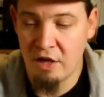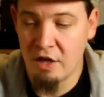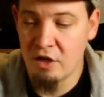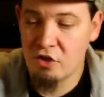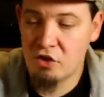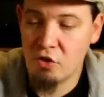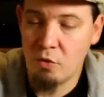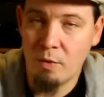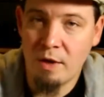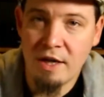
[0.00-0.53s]

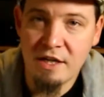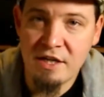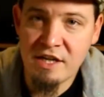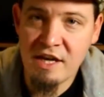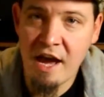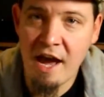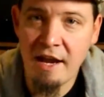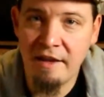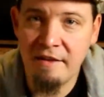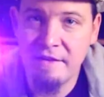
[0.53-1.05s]
So when I
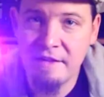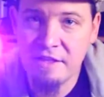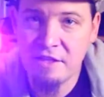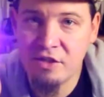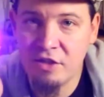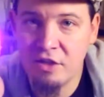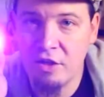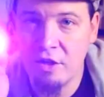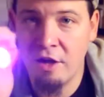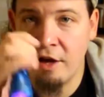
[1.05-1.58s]
shine
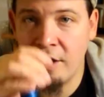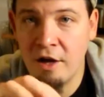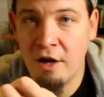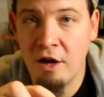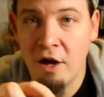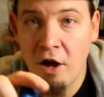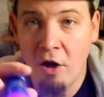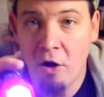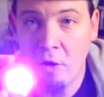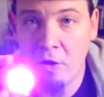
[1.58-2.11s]
this
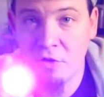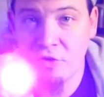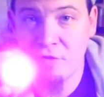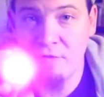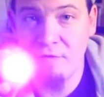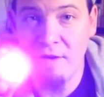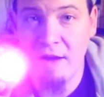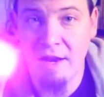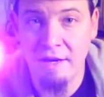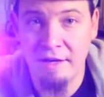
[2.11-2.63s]

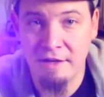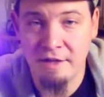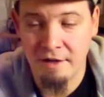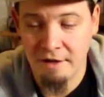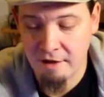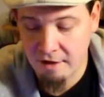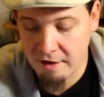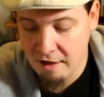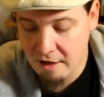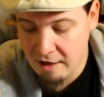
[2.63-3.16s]

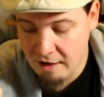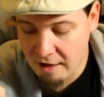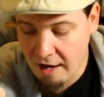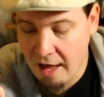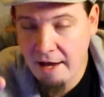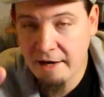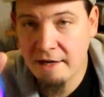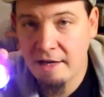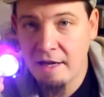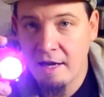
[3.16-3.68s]
ultraviolet light